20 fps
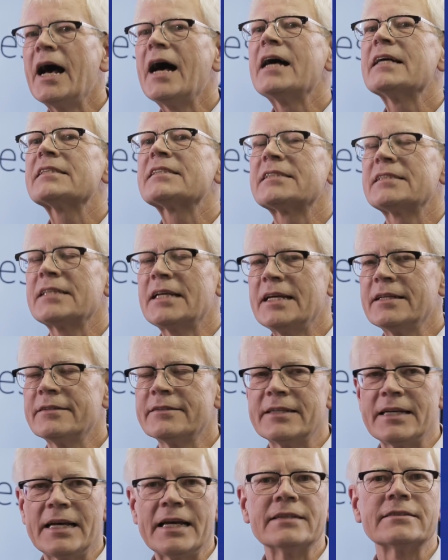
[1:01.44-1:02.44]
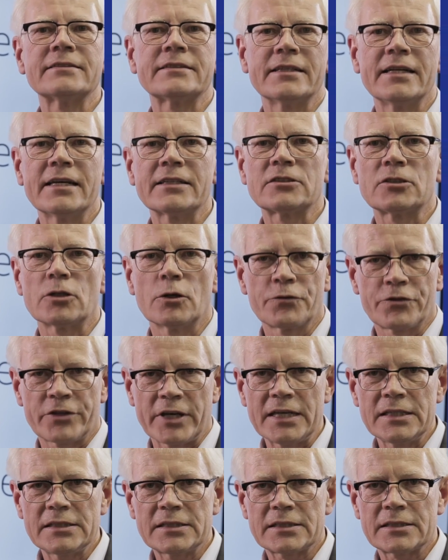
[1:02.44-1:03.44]
as in the Internet of
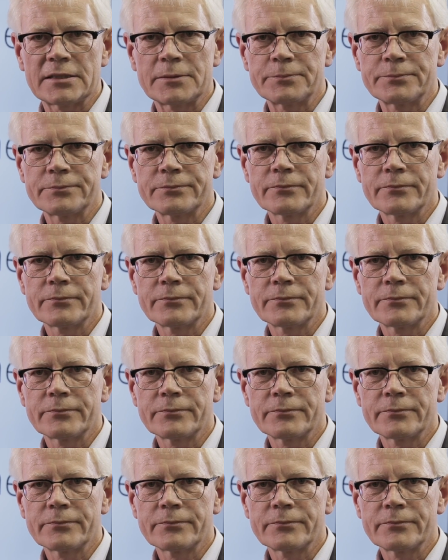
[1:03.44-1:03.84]
Things.